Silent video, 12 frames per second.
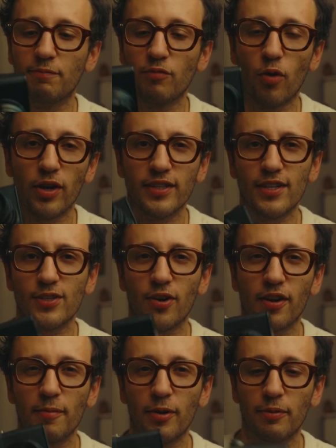wanted to
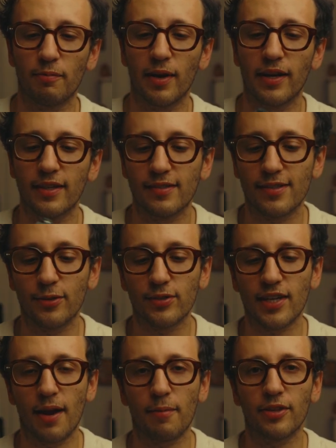talk about my stills
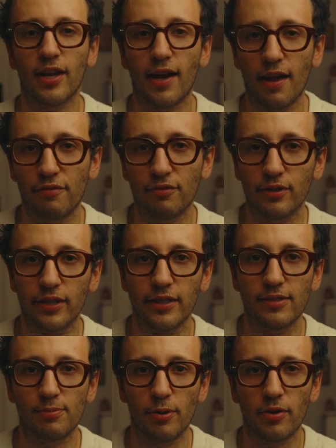camera that I haven't really
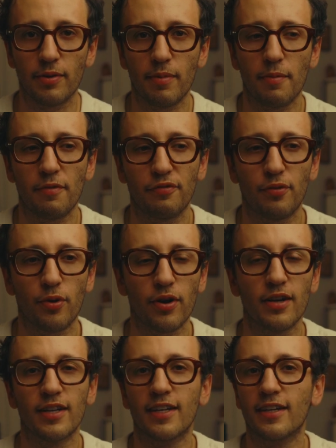spoken about
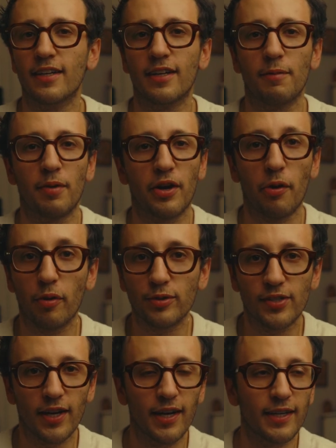before. But go
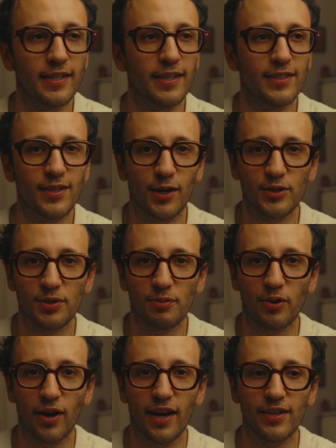outside, touch some
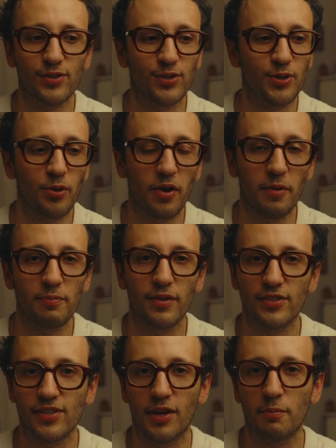grass, soak up the
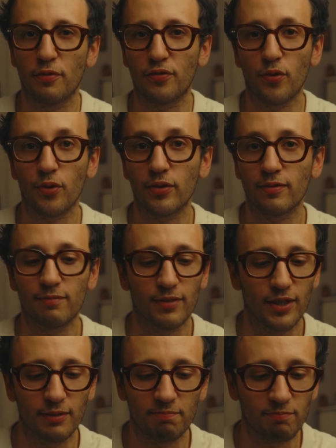sun before
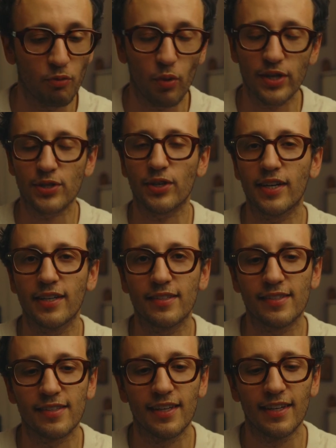the winter hits,